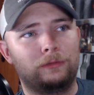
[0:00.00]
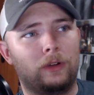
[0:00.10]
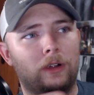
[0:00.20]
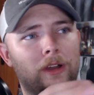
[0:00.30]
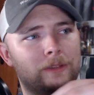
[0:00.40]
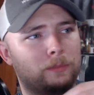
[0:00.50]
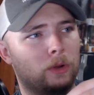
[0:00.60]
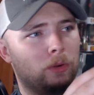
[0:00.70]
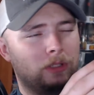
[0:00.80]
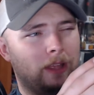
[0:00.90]
far has
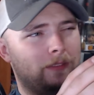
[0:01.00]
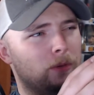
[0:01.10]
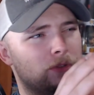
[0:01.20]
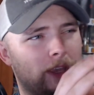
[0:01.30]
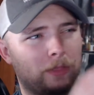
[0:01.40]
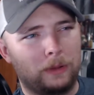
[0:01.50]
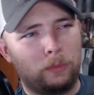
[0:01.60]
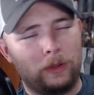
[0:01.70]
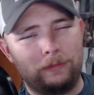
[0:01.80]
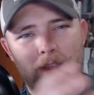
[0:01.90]
broken, I think it was
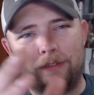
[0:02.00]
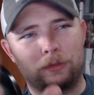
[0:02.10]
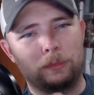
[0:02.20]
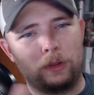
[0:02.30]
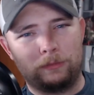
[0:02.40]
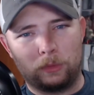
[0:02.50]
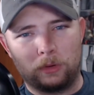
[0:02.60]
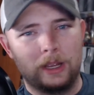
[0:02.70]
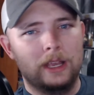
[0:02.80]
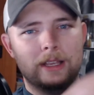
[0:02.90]
3.5,
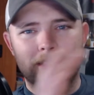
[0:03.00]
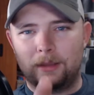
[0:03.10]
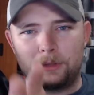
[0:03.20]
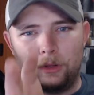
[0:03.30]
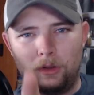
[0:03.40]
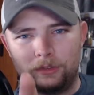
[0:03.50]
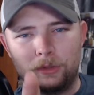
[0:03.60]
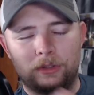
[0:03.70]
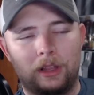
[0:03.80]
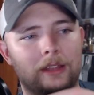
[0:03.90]
3.4, something along
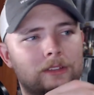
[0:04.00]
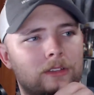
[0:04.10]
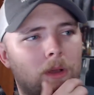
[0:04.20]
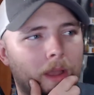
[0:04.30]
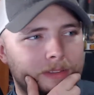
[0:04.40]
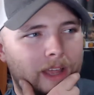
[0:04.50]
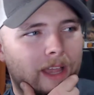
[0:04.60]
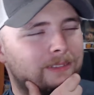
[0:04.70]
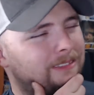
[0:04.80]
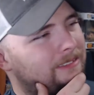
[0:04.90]
those lines. So
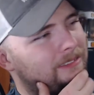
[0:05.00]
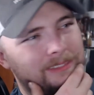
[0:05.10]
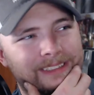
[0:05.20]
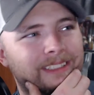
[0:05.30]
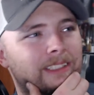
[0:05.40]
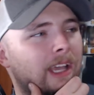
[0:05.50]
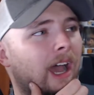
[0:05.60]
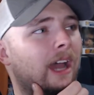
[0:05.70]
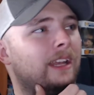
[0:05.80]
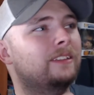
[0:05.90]

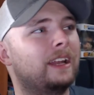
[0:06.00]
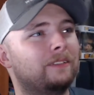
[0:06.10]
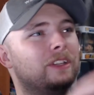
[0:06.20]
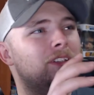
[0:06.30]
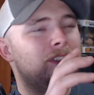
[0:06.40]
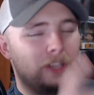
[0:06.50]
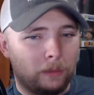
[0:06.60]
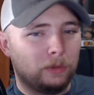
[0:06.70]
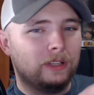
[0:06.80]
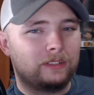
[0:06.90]
God, it's going to have to
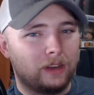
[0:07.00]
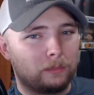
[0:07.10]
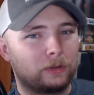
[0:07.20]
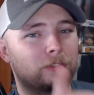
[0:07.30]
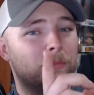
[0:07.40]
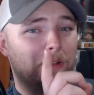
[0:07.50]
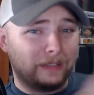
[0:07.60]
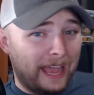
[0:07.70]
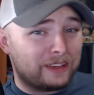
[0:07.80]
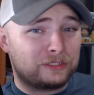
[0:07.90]
double its numbers from the
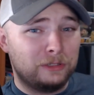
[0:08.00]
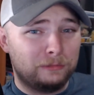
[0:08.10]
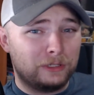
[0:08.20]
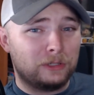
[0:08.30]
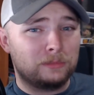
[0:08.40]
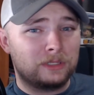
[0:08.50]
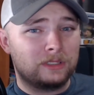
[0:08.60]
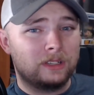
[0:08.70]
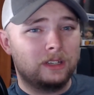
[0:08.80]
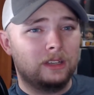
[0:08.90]
last two films
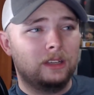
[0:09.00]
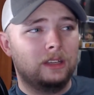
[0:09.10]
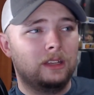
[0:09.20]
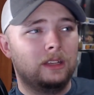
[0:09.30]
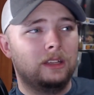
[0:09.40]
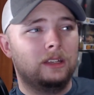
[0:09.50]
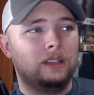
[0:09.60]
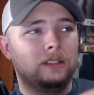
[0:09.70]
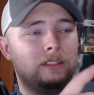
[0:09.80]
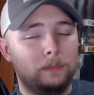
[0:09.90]

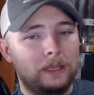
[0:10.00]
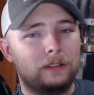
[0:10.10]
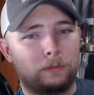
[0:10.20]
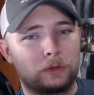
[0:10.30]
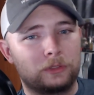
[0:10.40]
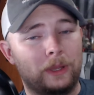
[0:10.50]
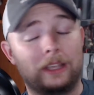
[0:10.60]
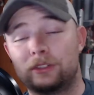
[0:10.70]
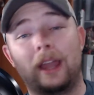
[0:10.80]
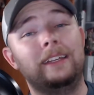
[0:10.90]
to beat The Force
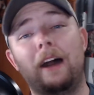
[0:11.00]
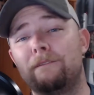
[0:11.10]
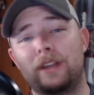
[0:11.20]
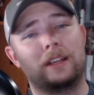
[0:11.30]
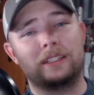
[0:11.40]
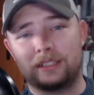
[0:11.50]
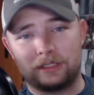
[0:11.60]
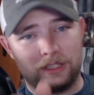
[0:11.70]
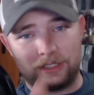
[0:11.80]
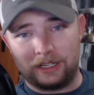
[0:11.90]
Awakens. So I doubt very
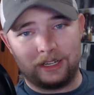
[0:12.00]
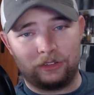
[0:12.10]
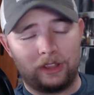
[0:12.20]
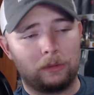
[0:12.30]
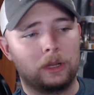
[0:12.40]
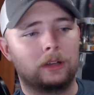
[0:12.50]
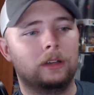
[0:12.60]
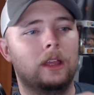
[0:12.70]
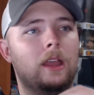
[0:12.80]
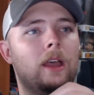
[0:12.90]
seriously it's going to touch that
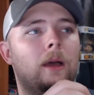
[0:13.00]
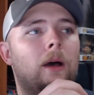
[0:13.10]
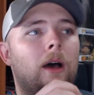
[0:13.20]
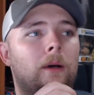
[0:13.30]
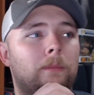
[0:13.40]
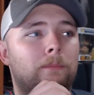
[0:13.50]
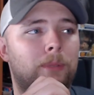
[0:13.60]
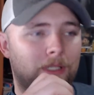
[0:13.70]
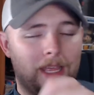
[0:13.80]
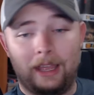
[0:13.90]
record.
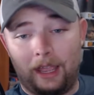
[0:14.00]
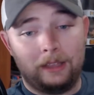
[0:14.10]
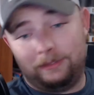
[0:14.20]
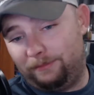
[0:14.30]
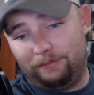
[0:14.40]
But I